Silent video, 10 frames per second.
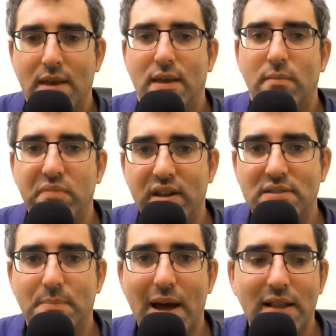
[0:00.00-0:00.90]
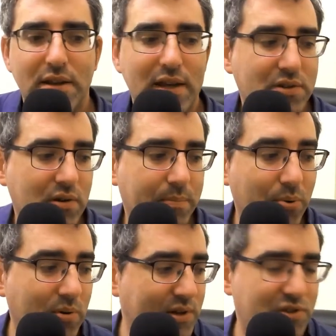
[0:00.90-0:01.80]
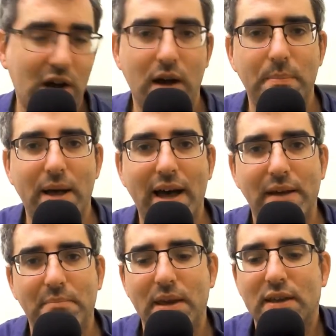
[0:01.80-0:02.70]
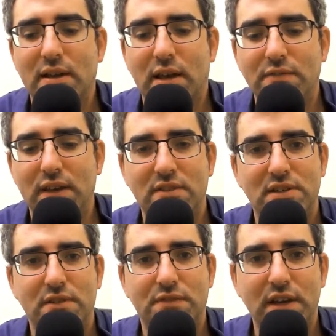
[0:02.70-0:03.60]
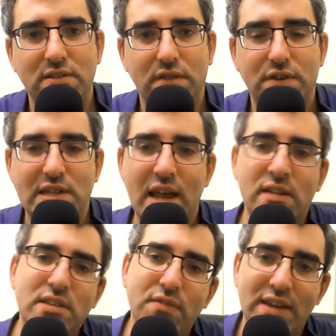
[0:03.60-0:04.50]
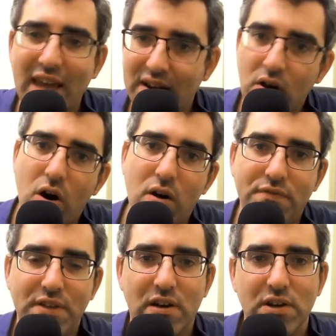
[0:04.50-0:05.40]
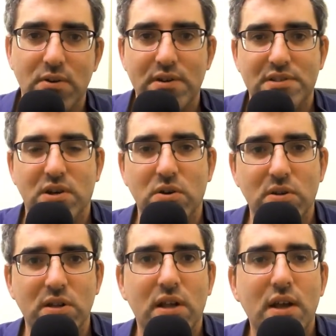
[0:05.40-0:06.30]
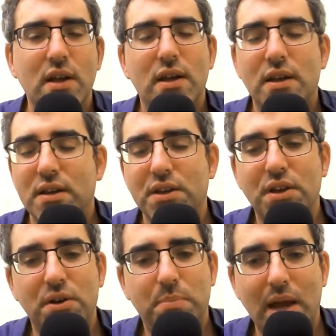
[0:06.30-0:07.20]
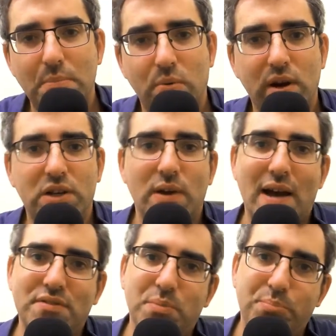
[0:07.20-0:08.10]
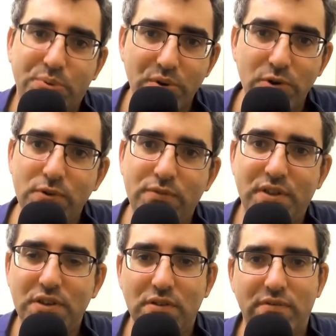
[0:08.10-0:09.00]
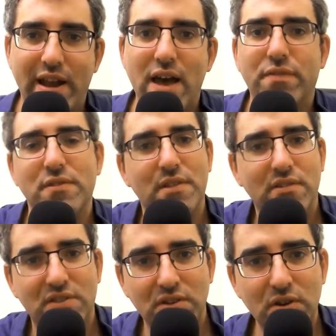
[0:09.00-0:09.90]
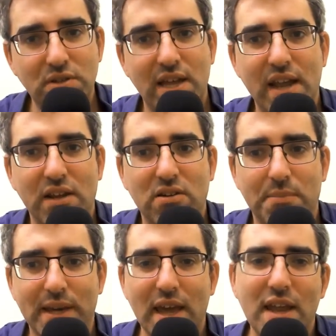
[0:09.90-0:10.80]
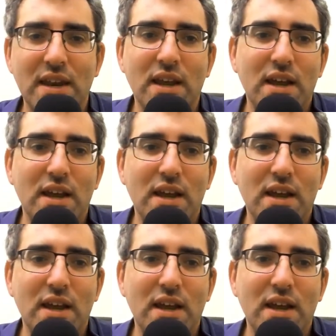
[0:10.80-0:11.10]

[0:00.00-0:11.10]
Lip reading: municipality do a poor job at making life easy for tenants. Even getting off the Arnona is a whole, you know, paperwork. You have to prove that you've left and there's a new tenant coming in.